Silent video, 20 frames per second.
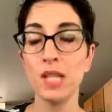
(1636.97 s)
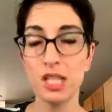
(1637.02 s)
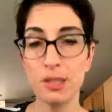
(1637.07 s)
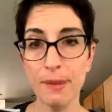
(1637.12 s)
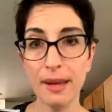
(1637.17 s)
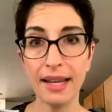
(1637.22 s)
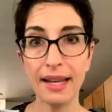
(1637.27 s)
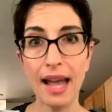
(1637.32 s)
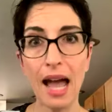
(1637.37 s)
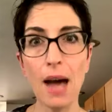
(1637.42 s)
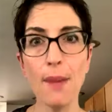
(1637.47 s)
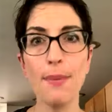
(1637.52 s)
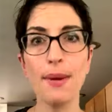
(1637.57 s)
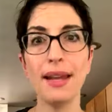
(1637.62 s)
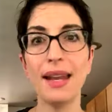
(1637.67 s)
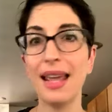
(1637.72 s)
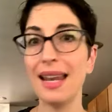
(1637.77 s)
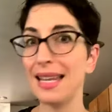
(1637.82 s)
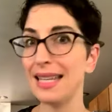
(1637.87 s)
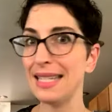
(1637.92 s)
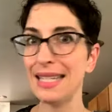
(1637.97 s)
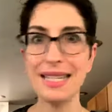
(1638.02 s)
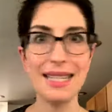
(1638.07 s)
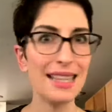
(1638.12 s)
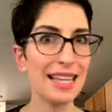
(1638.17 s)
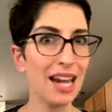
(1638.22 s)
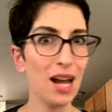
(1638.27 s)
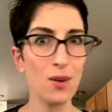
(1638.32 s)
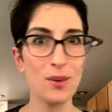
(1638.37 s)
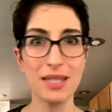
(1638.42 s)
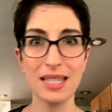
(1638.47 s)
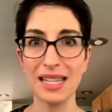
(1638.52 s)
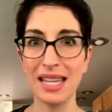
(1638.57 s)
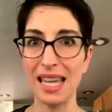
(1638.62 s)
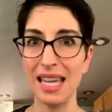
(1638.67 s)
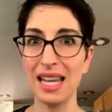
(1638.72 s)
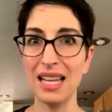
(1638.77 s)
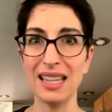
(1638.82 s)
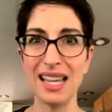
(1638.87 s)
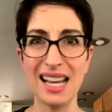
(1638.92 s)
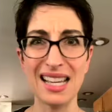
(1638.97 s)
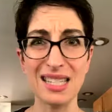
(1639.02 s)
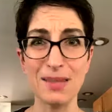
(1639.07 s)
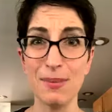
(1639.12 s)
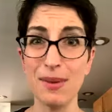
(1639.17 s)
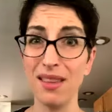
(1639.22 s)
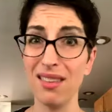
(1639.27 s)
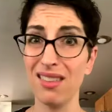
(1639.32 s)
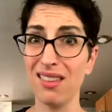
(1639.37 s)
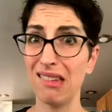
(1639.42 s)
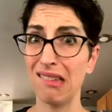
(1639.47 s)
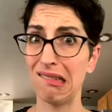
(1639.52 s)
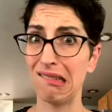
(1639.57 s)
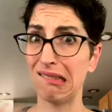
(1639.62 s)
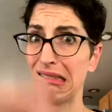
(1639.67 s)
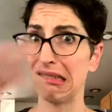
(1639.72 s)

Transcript: make it happen. And I didn't think I was going to hit it last month.